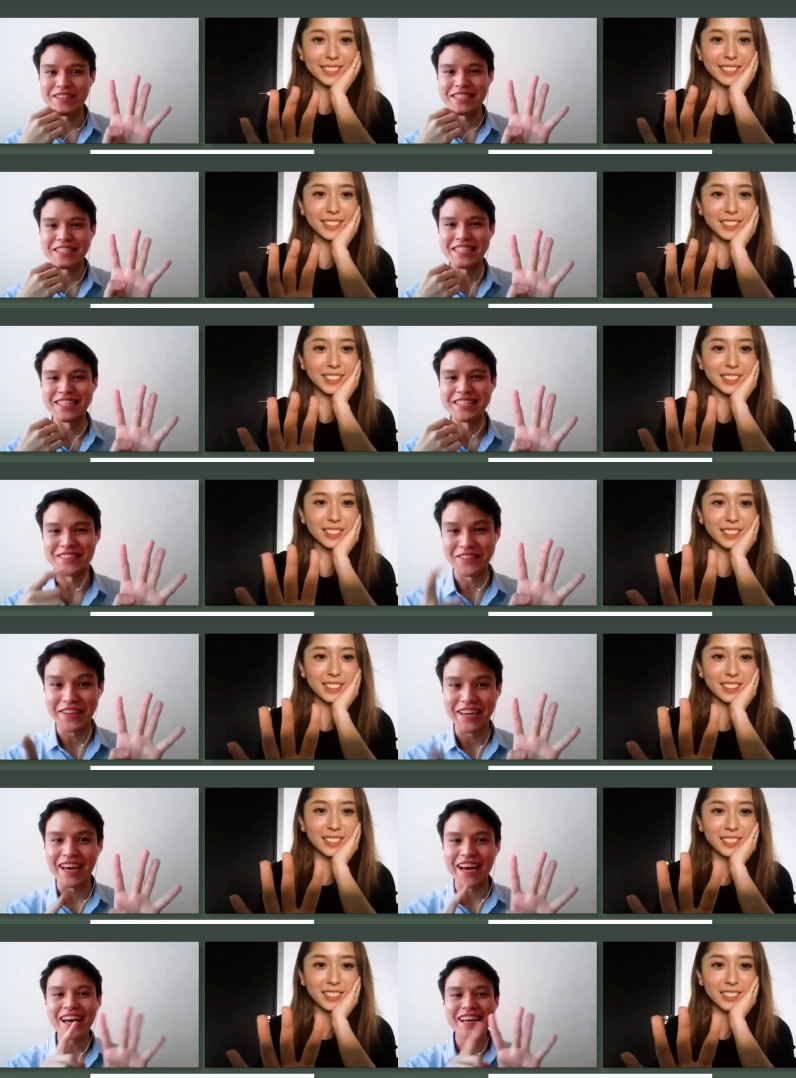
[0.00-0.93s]
Speaker 1: Four seasons.
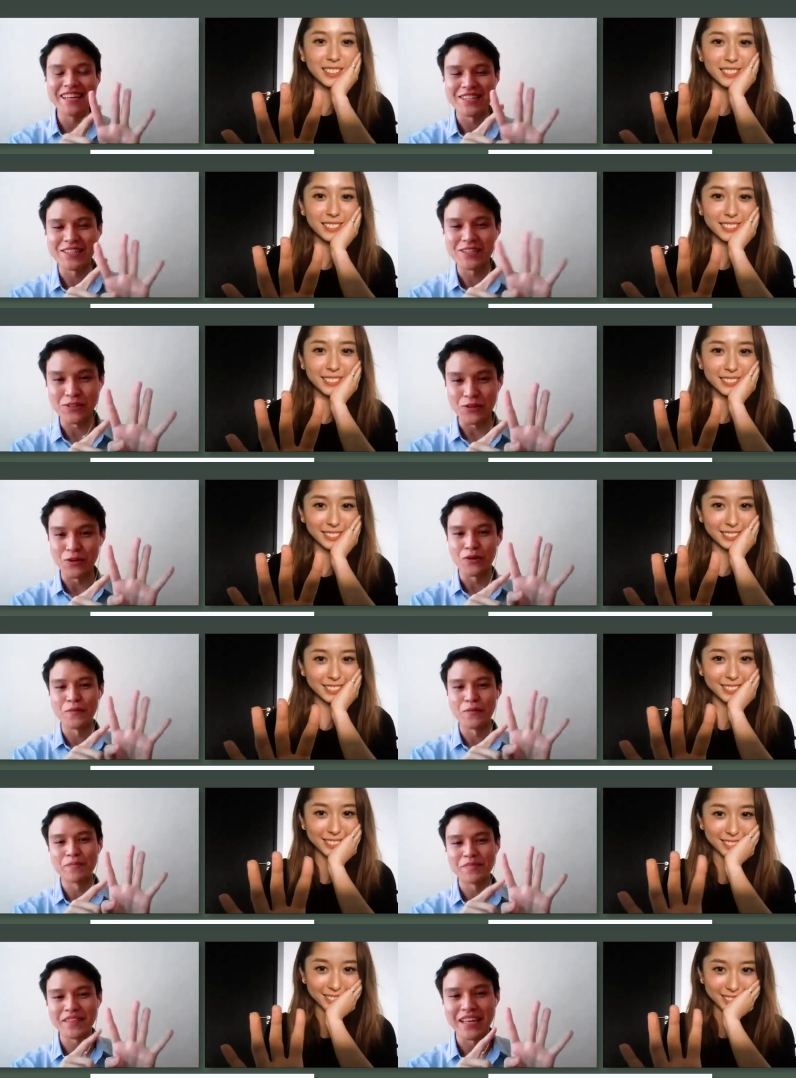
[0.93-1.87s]
Okay, ah. Uh? So
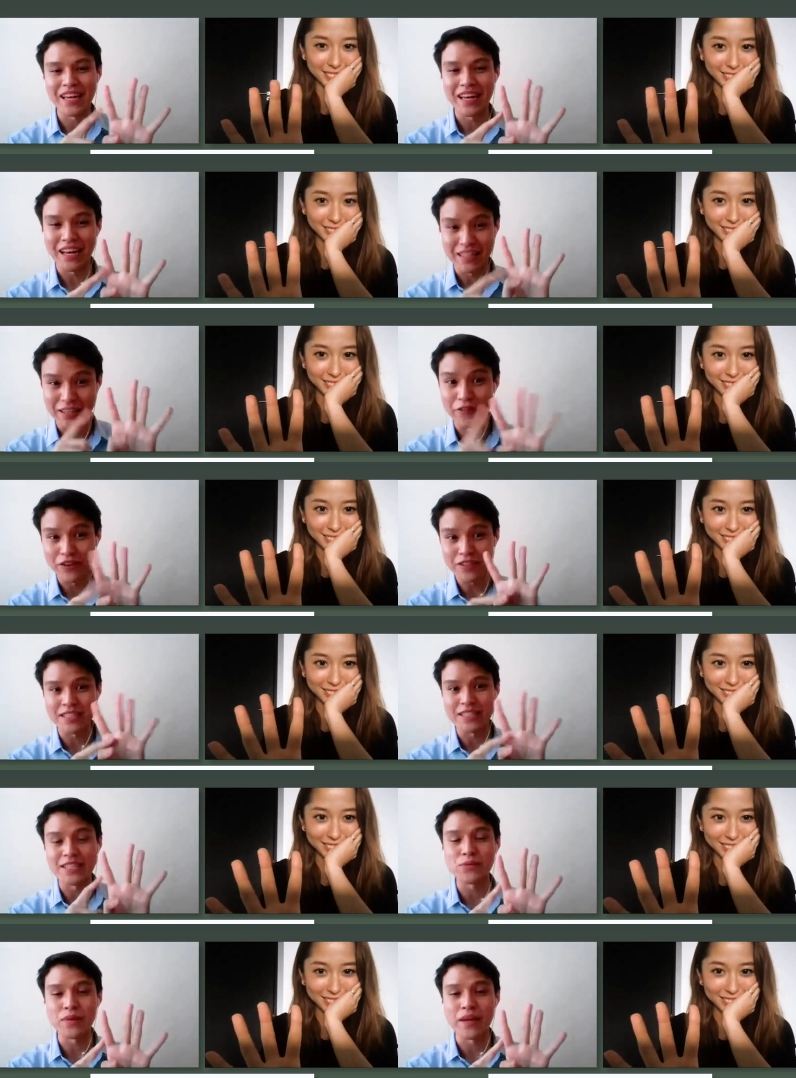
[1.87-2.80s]
the four
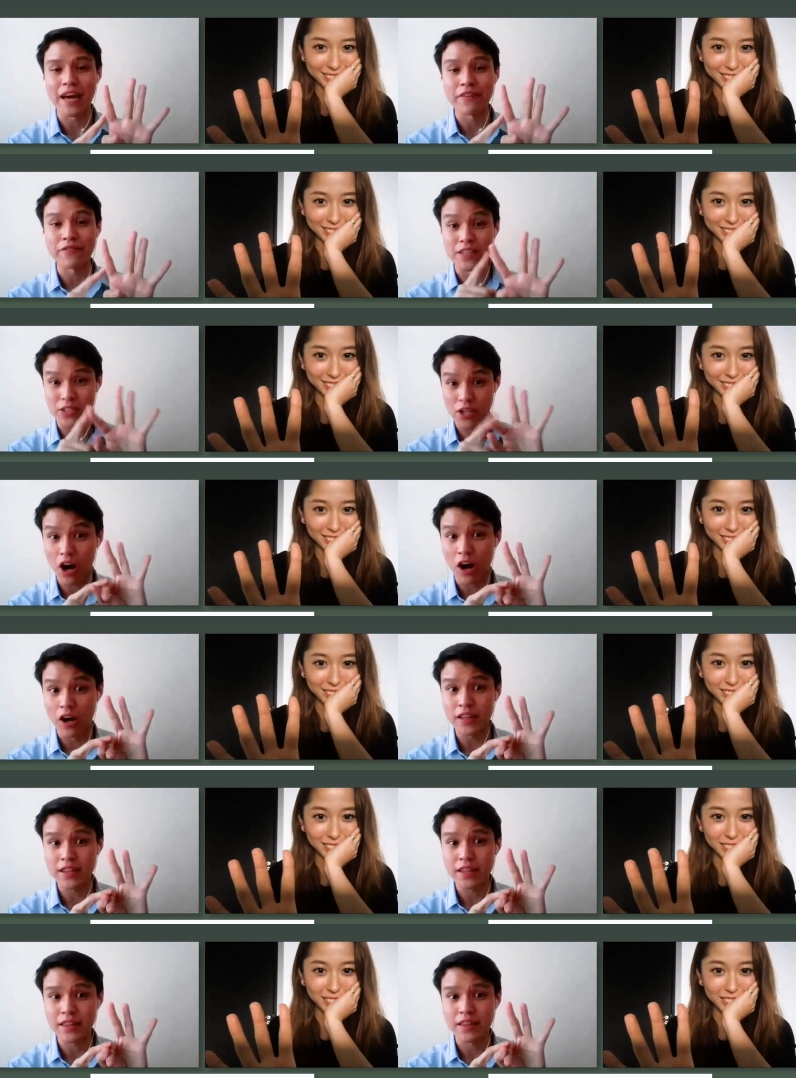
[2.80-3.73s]
seasons we have is
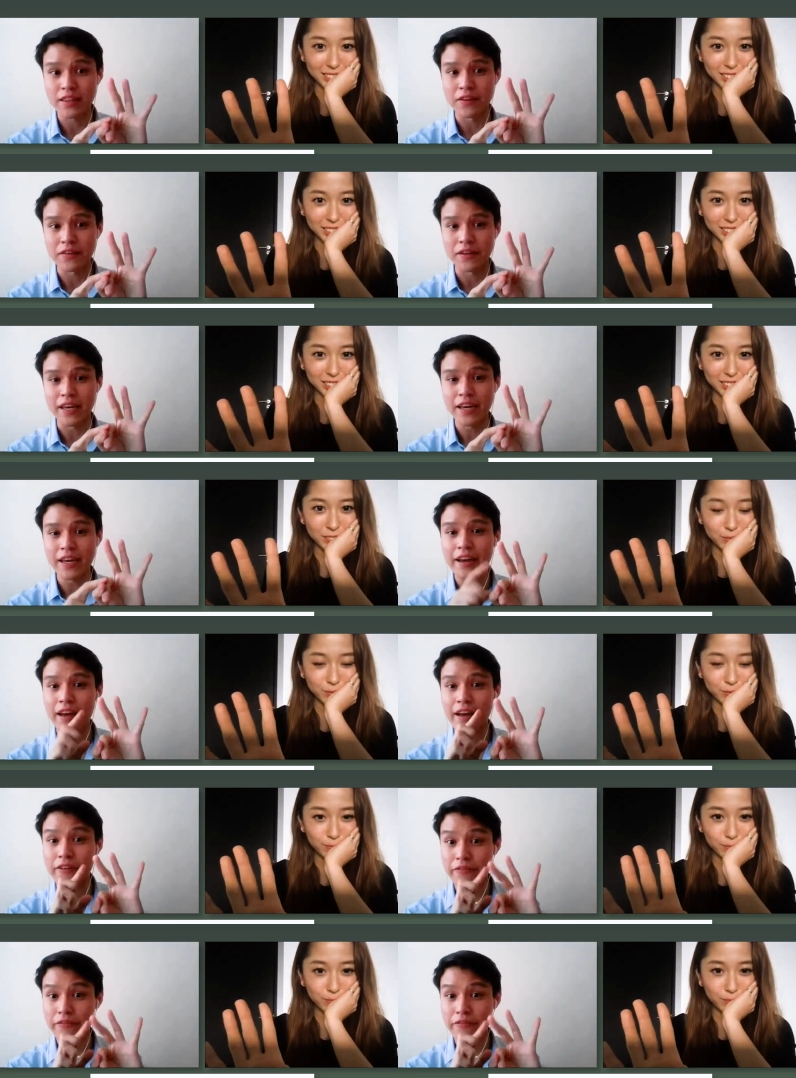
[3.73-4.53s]
hot, okay?